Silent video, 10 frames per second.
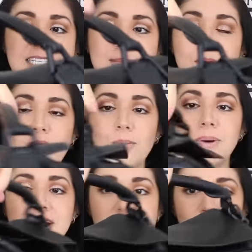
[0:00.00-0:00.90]
small
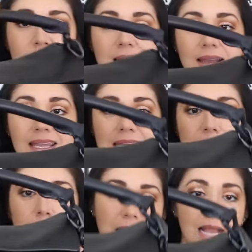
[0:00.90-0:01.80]
puzzle bag in
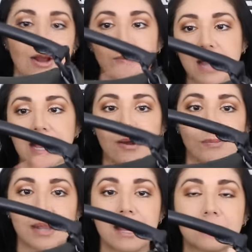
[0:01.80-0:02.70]
the black on black on
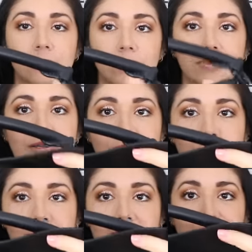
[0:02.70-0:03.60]
black with a little
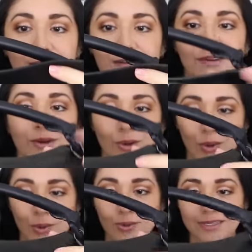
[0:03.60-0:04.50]
bit of
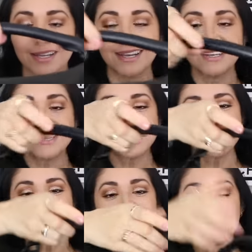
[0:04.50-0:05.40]
gold.
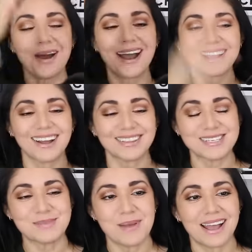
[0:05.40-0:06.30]
So I got
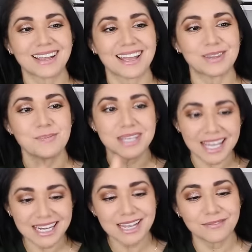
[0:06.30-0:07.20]
this bag at the
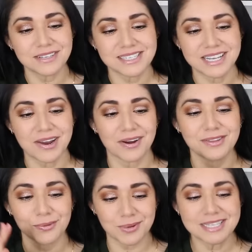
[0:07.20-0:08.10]
beginning of this year,
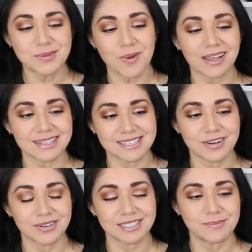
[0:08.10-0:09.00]
and the reason why I
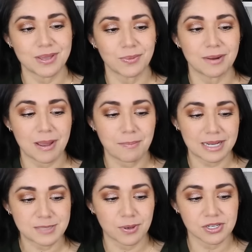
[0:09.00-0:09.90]
consider it to be one of my
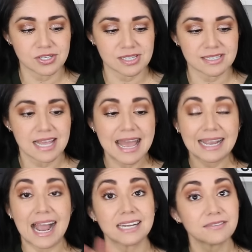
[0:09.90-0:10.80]
best purchases,
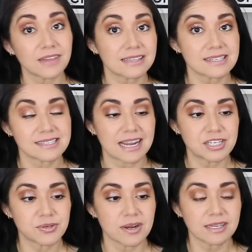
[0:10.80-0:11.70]
kind of like the
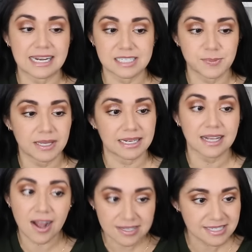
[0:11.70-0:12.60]
side trunk, it has been in
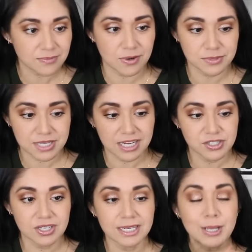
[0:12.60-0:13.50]
constant
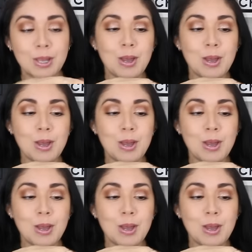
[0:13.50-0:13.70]
rotation,